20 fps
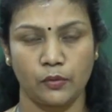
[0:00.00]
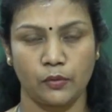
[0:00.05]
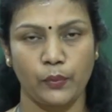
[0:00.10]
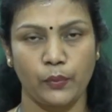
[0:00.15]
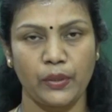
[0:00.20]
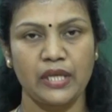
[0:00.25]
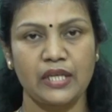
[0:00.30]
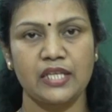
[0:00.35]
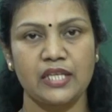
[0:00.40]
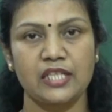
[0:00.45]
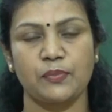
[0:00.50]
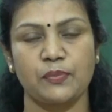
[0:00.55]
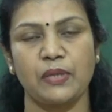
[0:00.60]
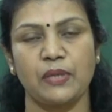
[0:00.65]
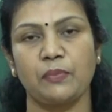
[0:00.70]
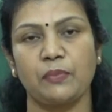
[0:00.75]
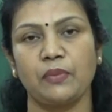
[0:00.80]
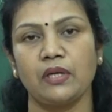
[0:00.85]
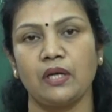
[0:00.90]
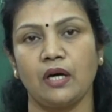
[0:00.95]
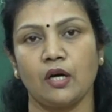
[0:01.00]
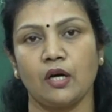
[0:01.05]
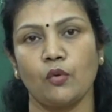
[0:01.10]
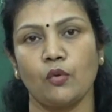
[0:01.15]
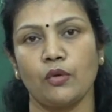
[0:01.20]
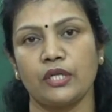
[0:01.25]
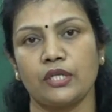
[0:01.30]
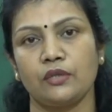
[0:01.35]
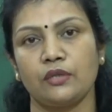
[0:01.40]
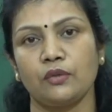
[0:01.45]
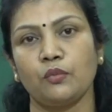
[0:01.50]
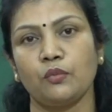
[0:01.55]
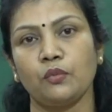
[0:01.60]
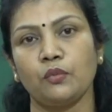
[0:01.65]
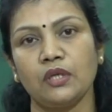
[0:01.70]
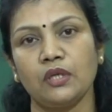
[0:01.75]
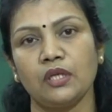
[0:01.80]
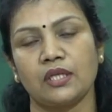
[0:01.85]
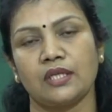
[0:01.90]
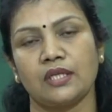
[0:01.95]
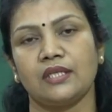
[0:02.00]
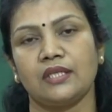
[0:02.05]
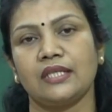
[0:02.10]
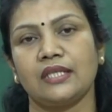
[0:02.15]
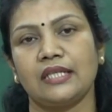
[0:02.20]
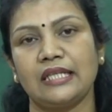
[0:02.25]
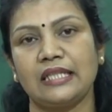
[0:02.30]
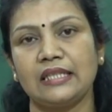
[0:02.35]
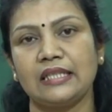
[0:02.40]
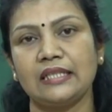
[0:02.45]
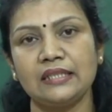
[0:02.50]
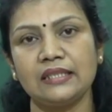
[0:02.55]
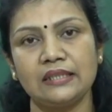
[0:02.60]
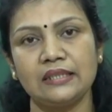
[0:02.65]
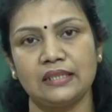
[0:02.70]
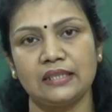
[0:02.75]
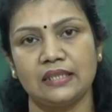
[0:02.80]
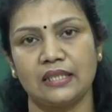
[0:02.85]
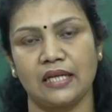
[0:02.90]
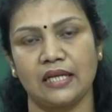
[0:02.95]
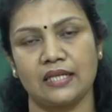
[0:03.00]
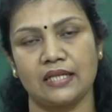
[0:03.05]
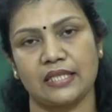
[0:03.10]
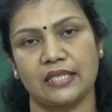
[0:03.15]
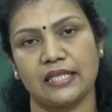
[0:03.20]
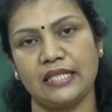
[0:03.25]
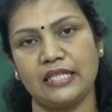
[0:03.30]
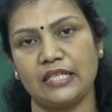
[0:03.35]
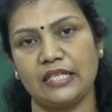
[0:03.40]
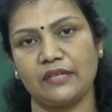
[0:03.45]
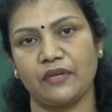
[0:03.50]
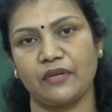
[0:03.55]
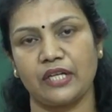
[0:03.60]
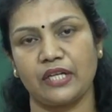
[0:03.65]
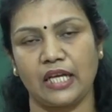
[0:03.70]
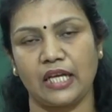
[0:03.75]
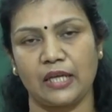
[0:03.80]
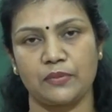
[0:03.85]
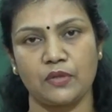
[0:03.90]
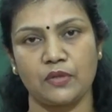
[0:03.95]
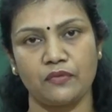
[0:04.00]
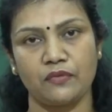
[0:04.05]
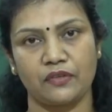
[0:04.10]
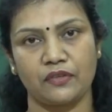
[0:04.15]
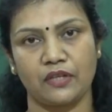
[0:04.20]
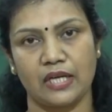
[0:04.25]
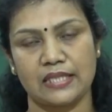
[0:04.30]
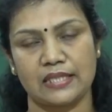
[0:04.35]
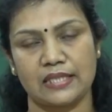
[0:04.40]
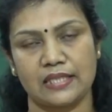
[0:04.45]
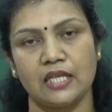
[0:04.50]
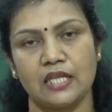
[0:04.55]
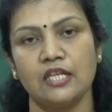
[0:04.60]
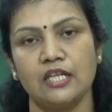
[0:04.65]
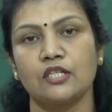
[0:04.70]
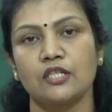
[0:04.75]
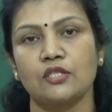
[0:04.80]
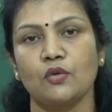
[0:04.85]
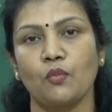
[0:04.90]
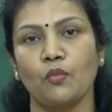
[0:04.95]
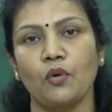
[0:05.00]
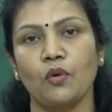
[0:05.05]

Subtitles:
various people are going to work in the task, in different types of tasks. So